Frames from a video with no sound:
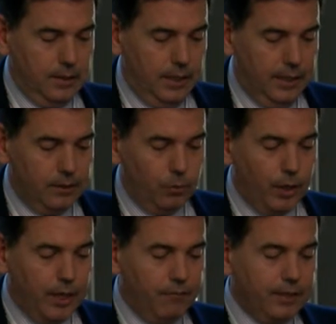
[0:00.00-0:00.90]
And
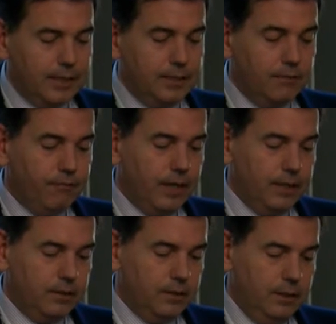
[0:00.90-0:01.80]
we have
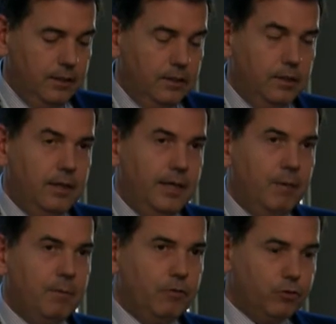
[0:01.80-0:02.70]
identified a
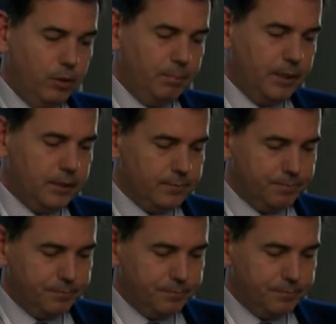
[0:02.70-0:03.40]
number of topics